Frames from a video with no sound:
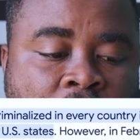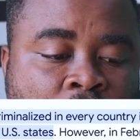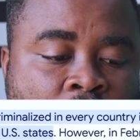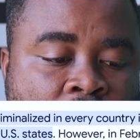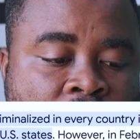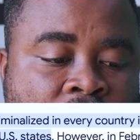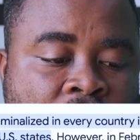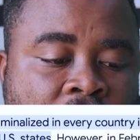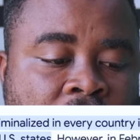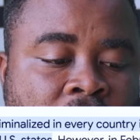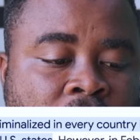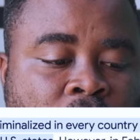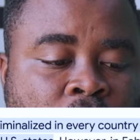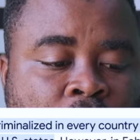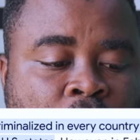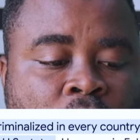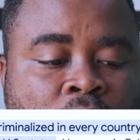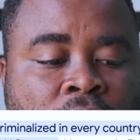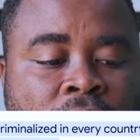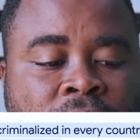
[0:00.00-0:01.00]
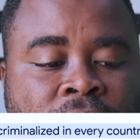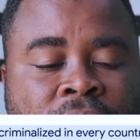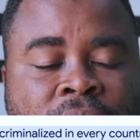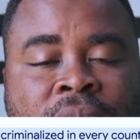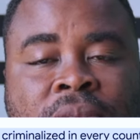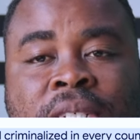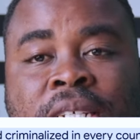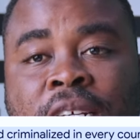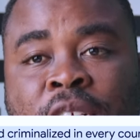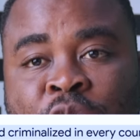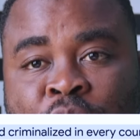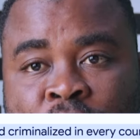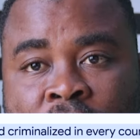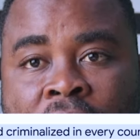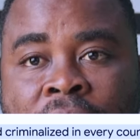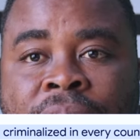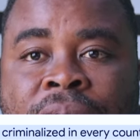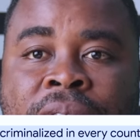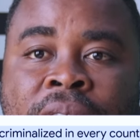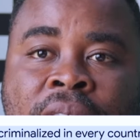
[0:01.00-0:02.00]
equivalent to a
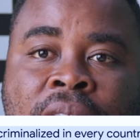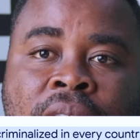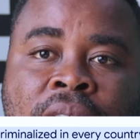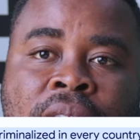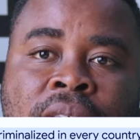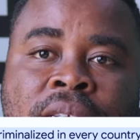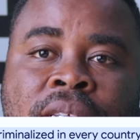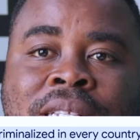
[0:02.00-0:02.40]
traffic